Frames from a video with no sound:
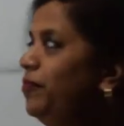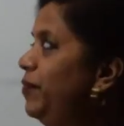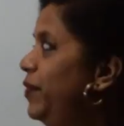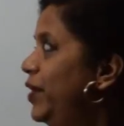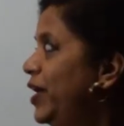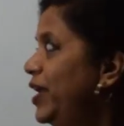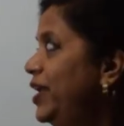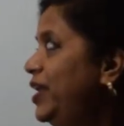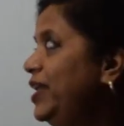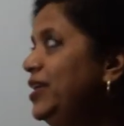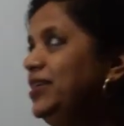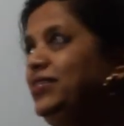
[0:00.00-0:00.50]

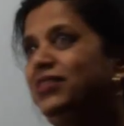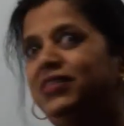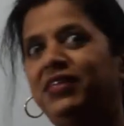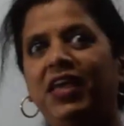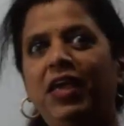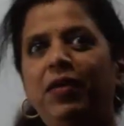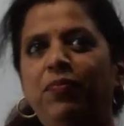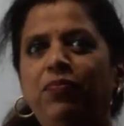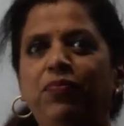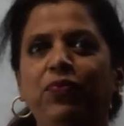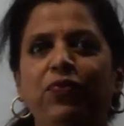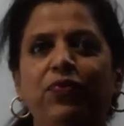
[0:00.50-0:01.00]
At least
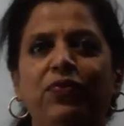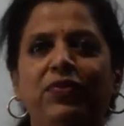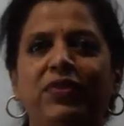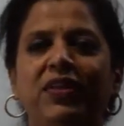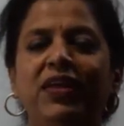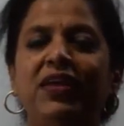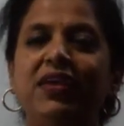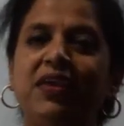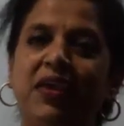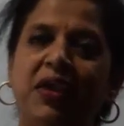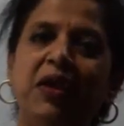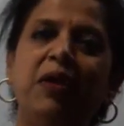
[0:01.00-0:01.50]
keep
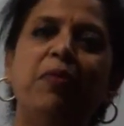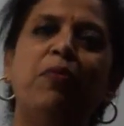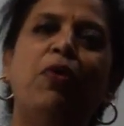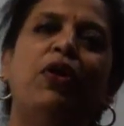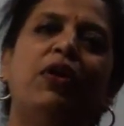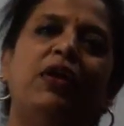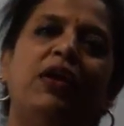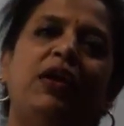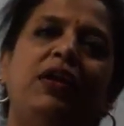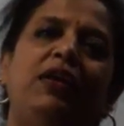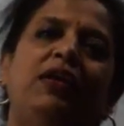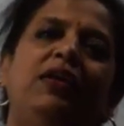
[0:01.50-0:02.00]
thinking
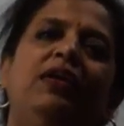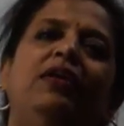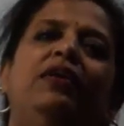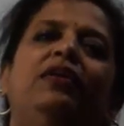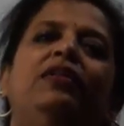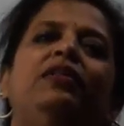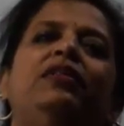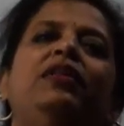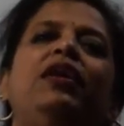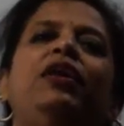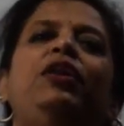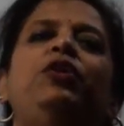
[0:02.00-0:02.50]
about it,
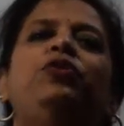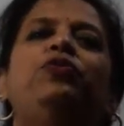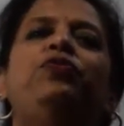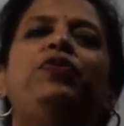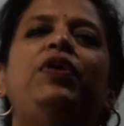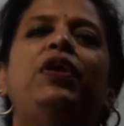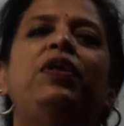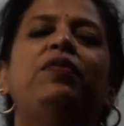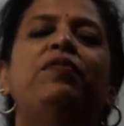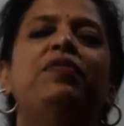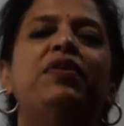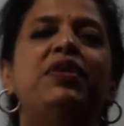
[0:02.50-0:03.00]
then you
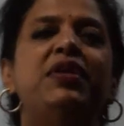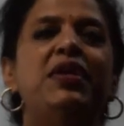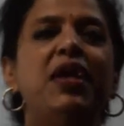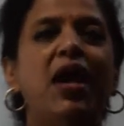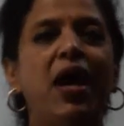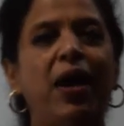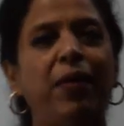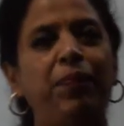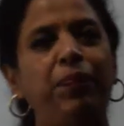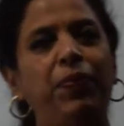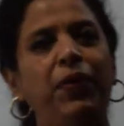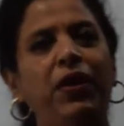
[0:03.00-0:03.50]
feel very
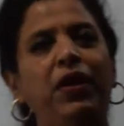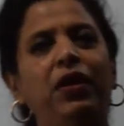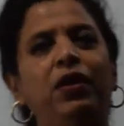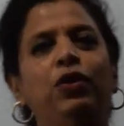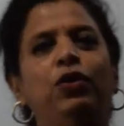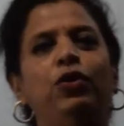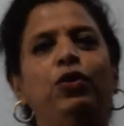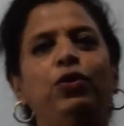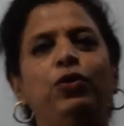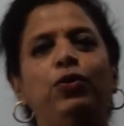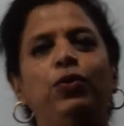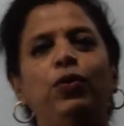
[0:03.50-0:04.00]
happy
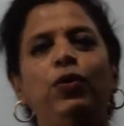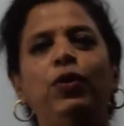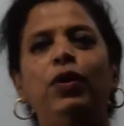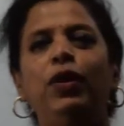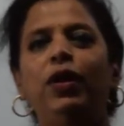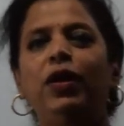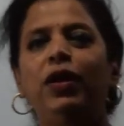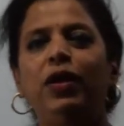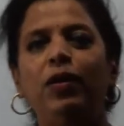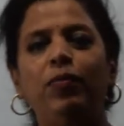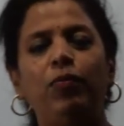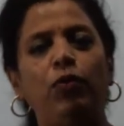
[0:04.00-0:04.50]
to
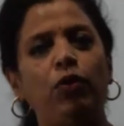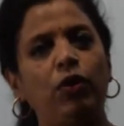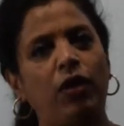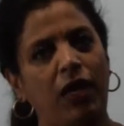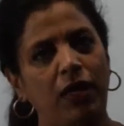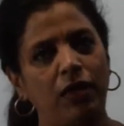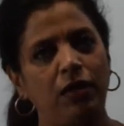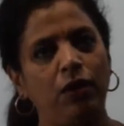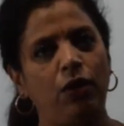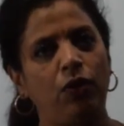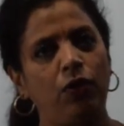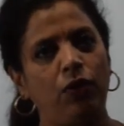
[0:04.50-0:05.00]
learn about
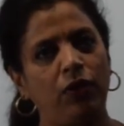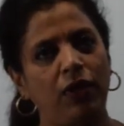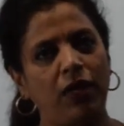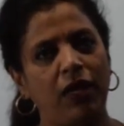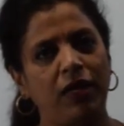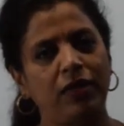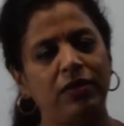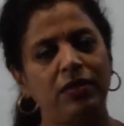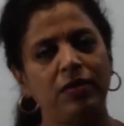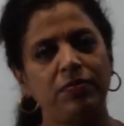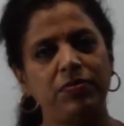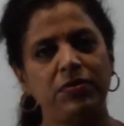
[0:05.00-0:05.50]
other
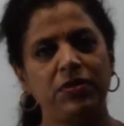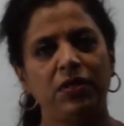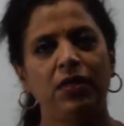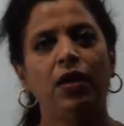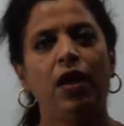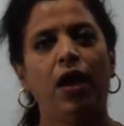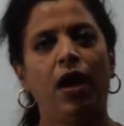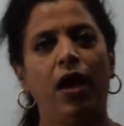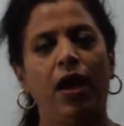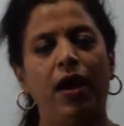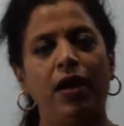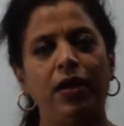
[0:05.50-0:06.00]
organisms
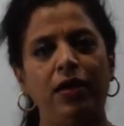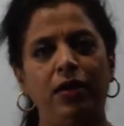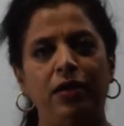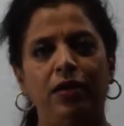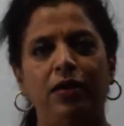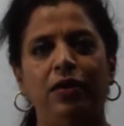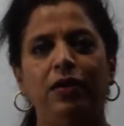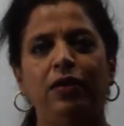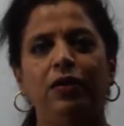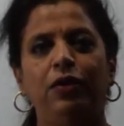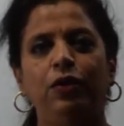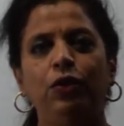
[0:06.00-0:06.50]
and
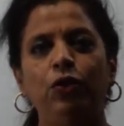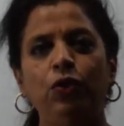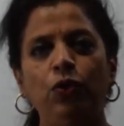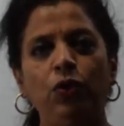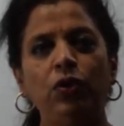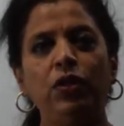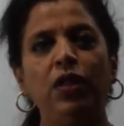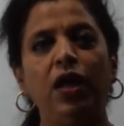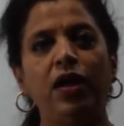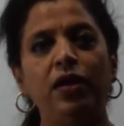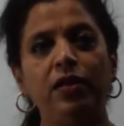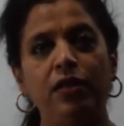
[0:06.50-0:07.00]
know
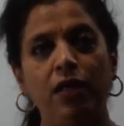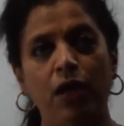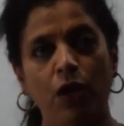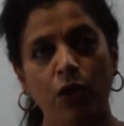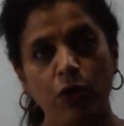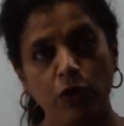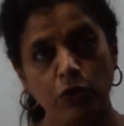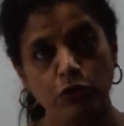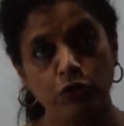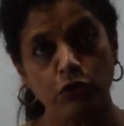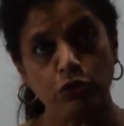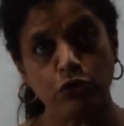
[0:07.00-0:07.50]
that they
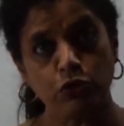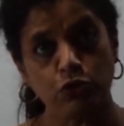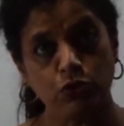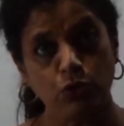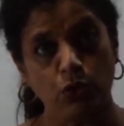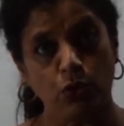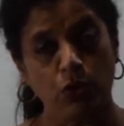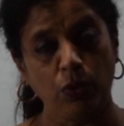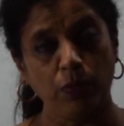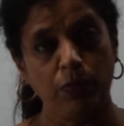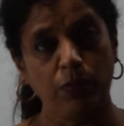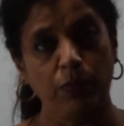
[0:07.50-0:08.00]
are also
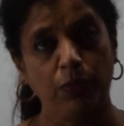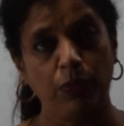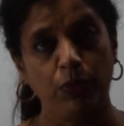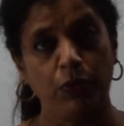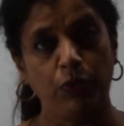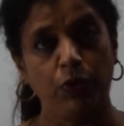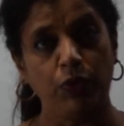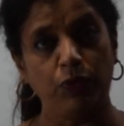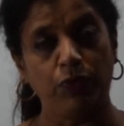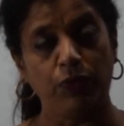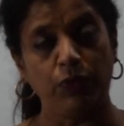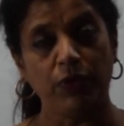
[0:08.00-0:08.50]
so
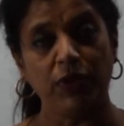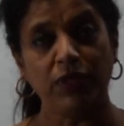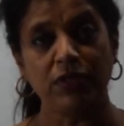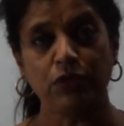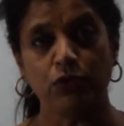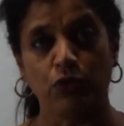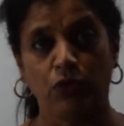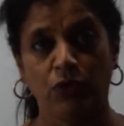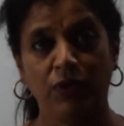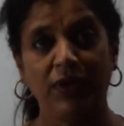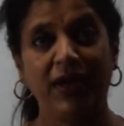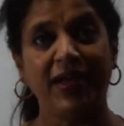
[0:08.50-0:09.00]
beautiful,
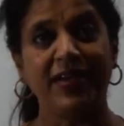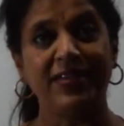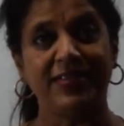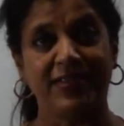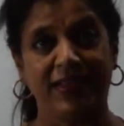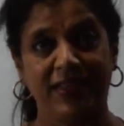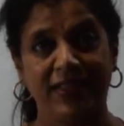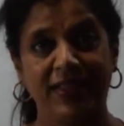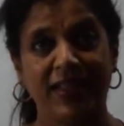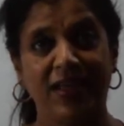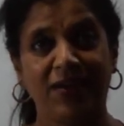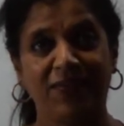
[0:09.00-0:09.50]
so
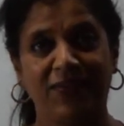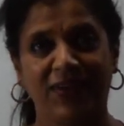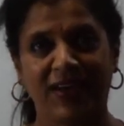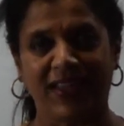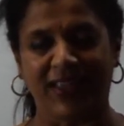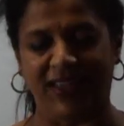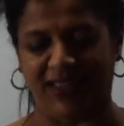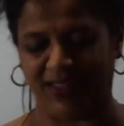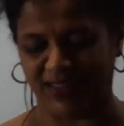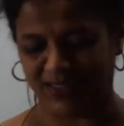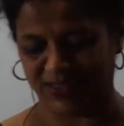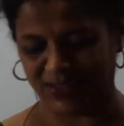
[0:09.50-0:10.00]
nicely they are
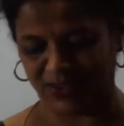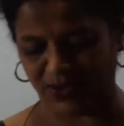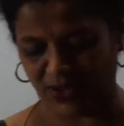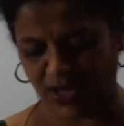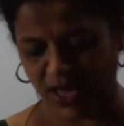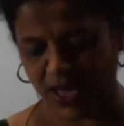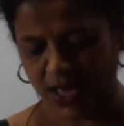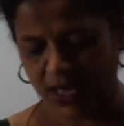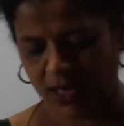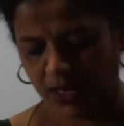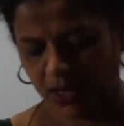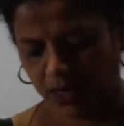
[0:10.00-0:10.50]
working. Okay.